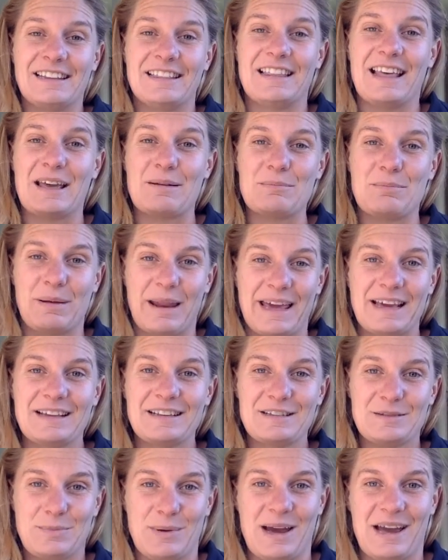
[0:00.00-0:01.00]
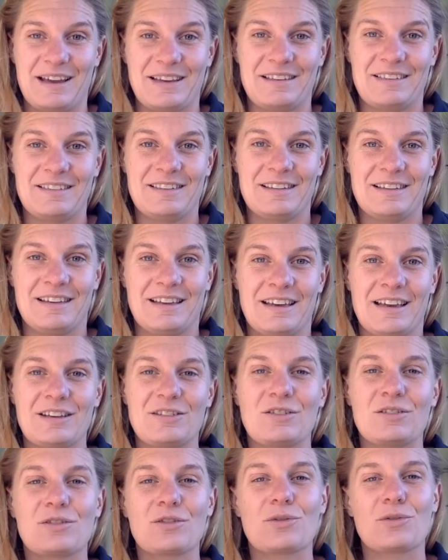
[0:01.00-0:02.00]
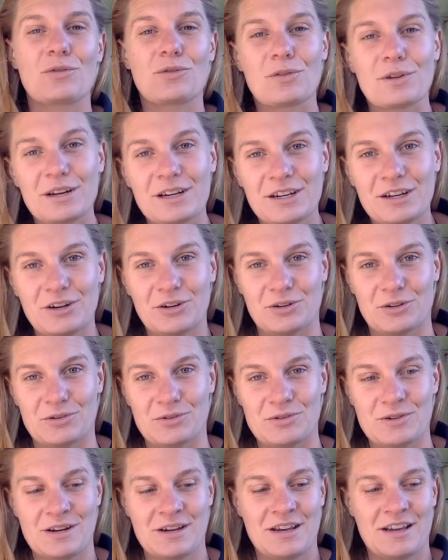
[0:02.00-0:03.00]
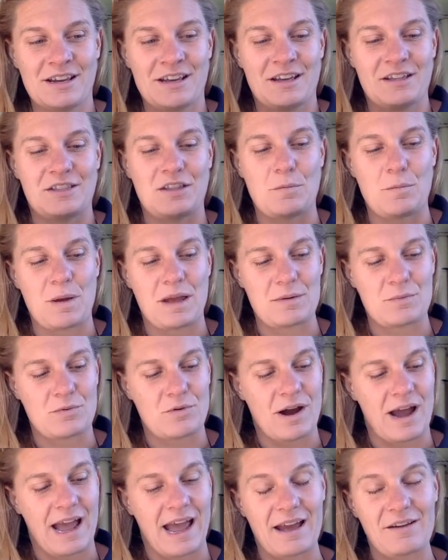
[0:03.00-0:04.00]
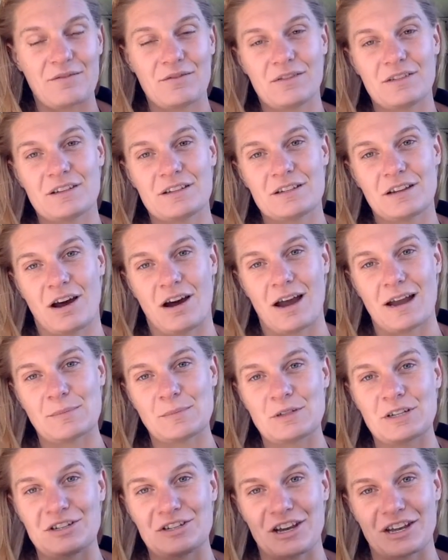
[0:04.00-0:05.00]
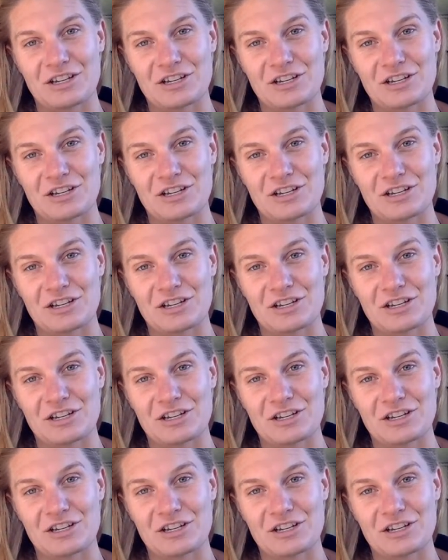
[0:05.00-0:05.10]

And in that blank space, it's critical that people have the time